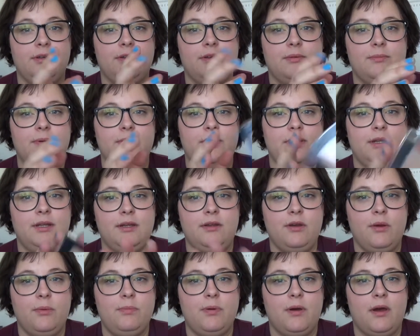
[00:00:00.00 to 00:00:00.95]
You can put it in
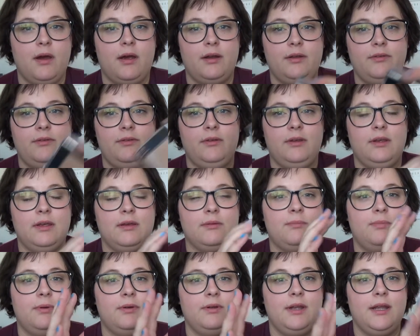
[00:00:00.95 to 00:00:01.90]
your purse, you
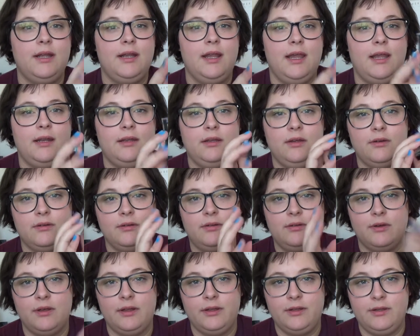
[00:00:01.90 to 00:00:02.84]
can put it in your
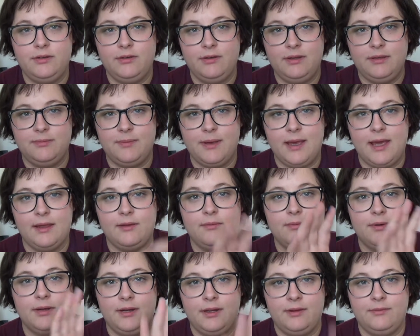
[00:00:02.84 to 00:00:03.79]
toiletries
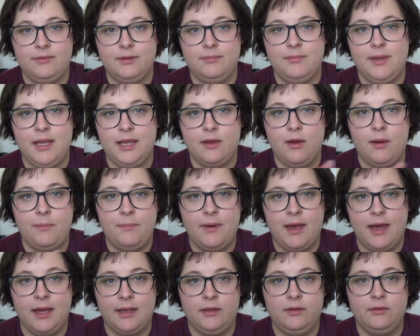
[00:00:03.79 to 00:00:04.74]
bag, whatever makeup
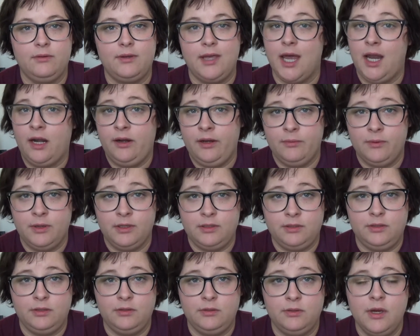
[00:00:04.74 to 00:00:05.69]
bag you carry
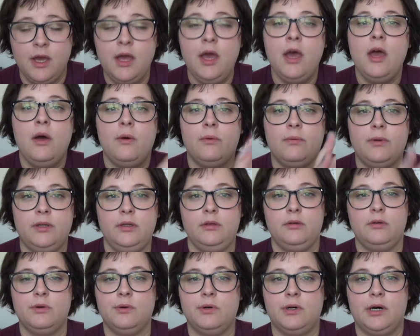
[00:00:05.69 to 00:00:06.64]
with you when
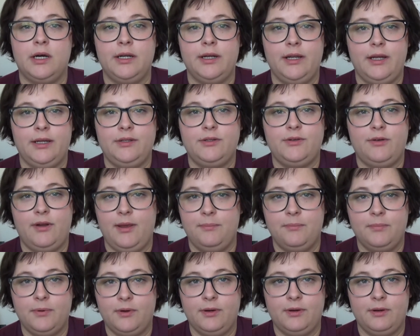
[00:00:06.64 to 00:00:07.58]
you go on a
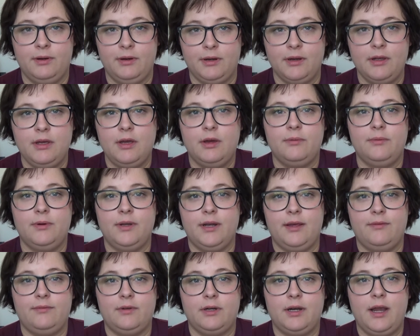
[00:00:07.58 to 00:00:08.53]
trip or
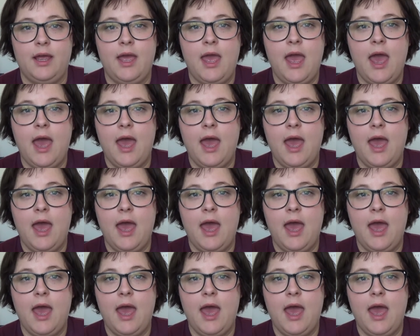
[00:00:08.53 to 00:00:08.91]
whatever.